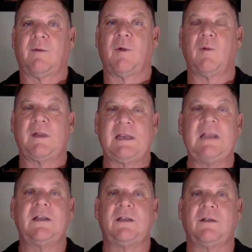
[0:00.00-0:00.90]
What we
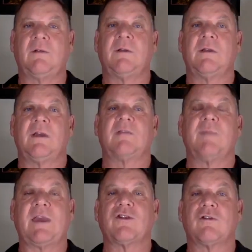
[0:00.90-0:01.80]
need to do is
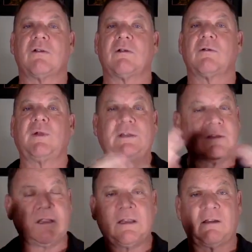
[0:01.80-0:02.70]
make sure we
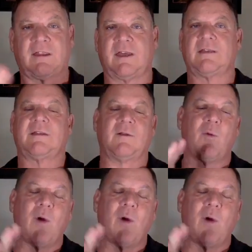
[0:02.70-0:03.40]
do the little things,